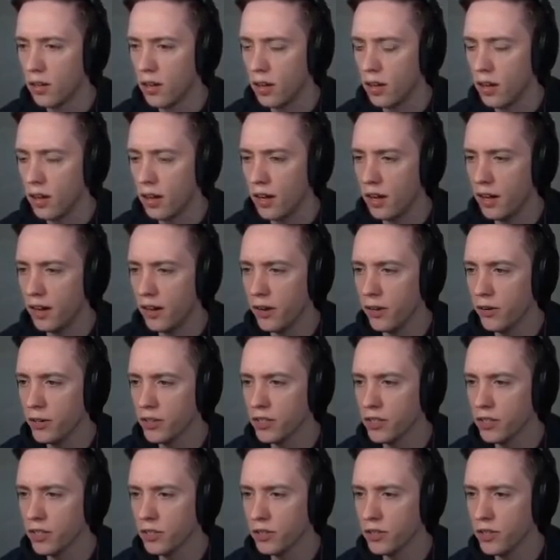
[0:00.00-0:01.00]
Uh,
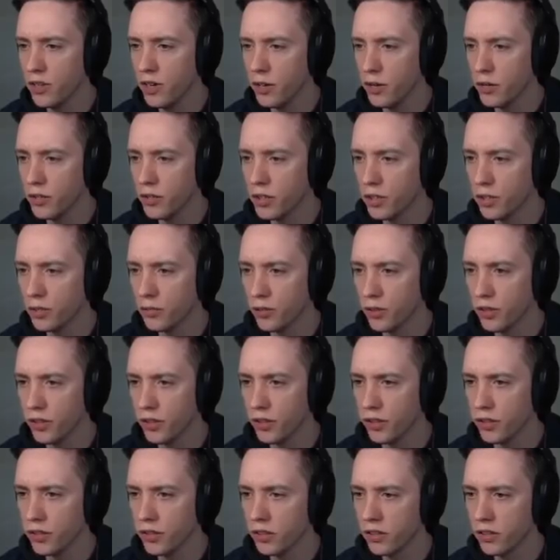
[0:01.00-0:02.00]
notice those notes over
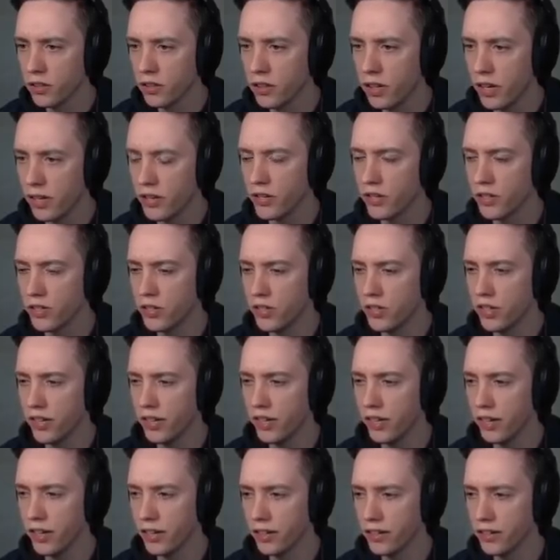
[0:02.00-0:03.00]
there. I think...